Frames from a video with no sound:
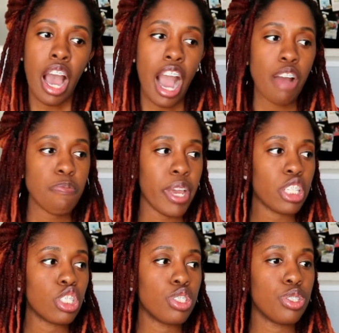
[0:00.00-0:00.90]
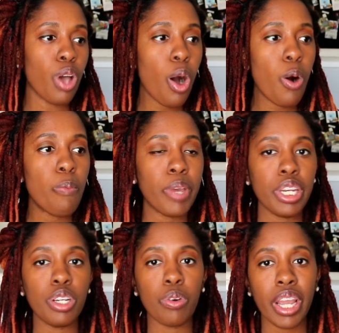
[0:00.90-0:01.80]
I've met so
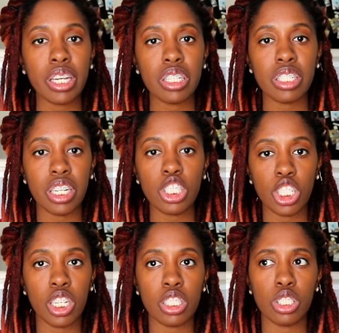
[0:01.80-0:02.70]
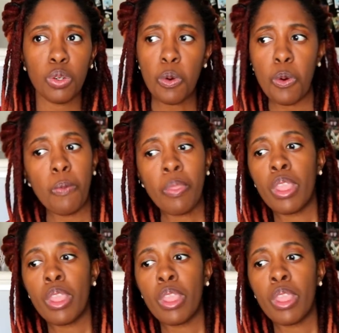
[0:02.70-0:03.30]
many great clinicians who